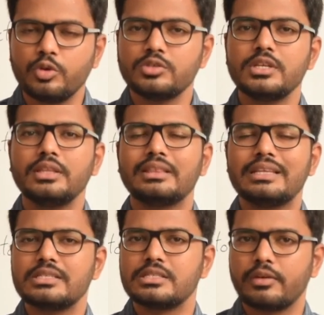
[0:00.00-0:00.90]
So
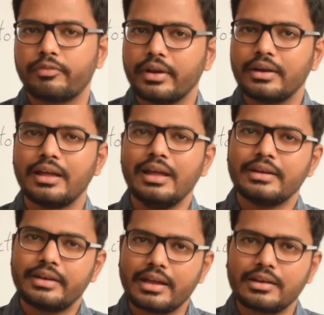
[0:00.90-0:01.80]
using these different
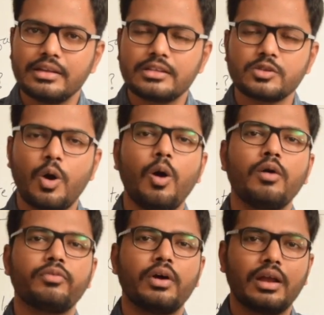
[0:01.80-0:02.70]
techniques
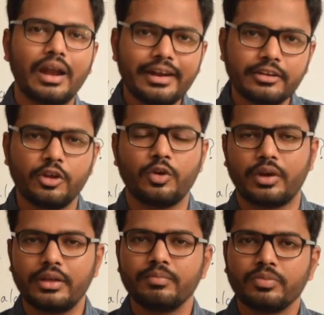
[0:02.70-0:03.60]
of a light
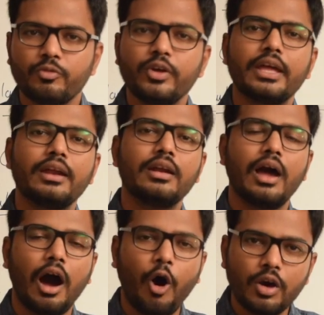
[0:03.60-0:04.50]
curing, we
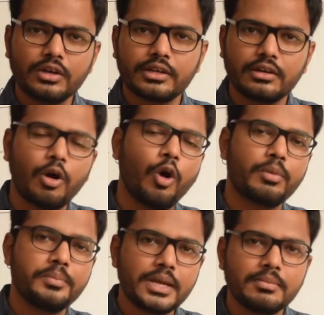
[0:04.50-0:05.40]
can alter
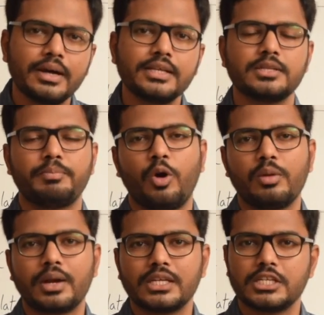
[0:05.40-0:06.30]
or minimize the
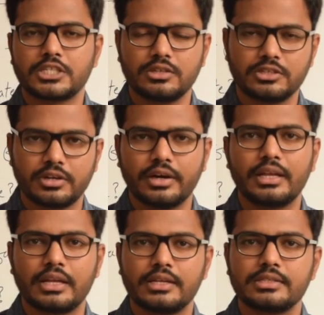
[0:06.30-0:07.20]
polymerization
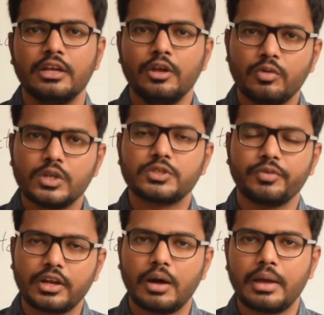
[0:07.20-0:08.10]
shrinkage
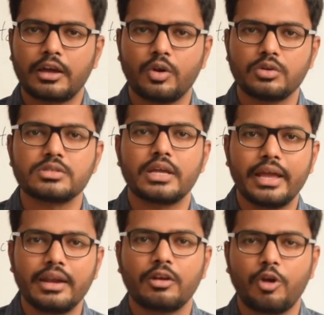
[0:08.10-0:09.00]
which we come
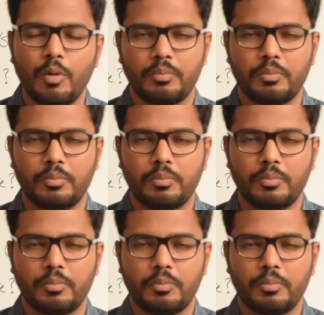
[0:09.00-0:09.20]
across in